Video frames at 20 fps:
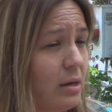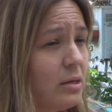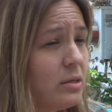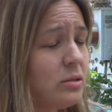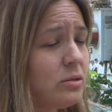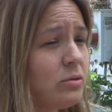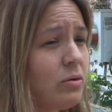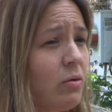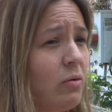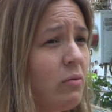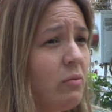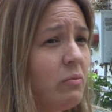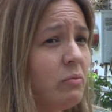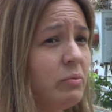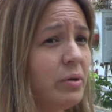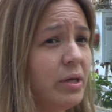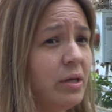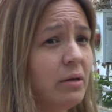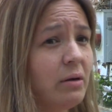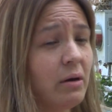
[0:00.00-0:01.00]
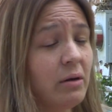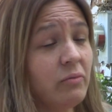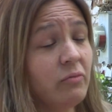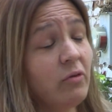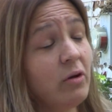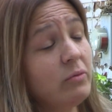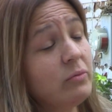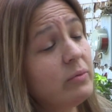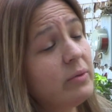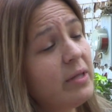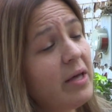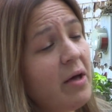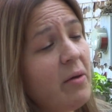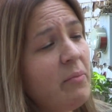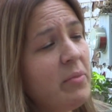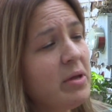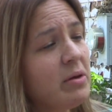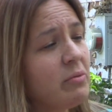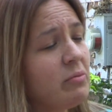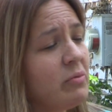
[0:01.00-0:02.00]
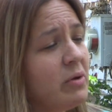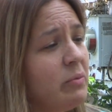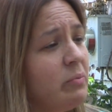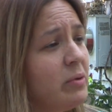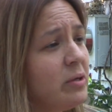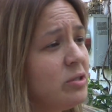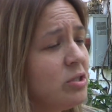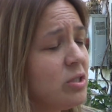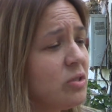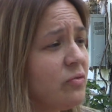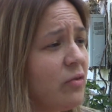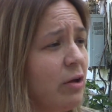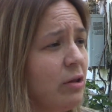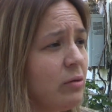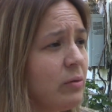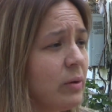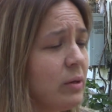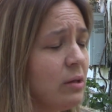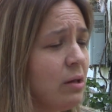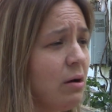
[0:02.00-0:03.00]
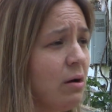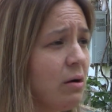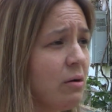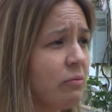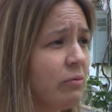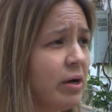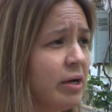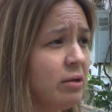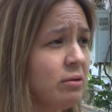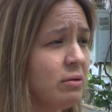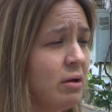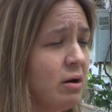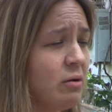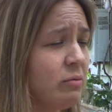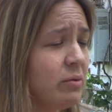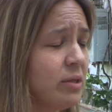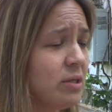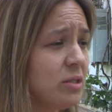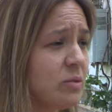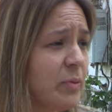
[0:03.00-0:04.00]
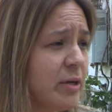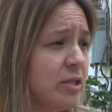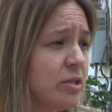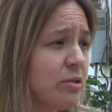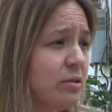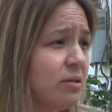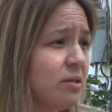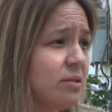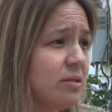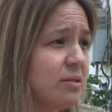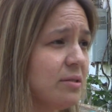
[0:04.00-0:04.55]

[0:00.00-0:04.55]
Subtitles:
So we got involved with them, and we've been just following along with the specialists